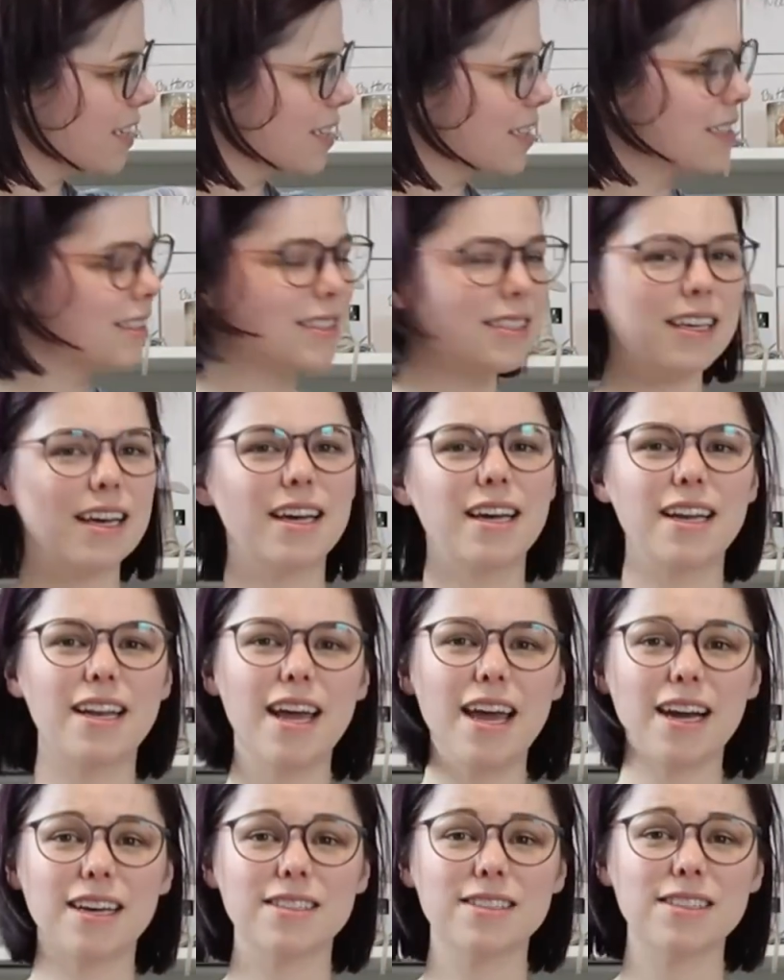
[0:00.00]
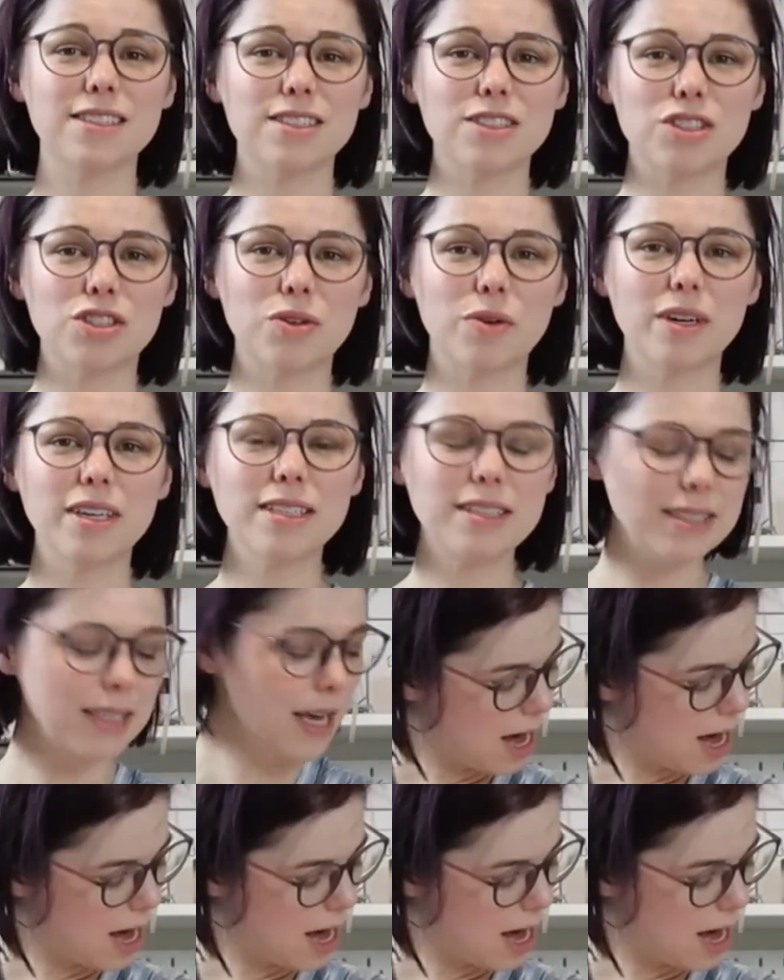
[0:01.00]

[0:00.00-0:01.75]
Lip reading: is an excellent choice.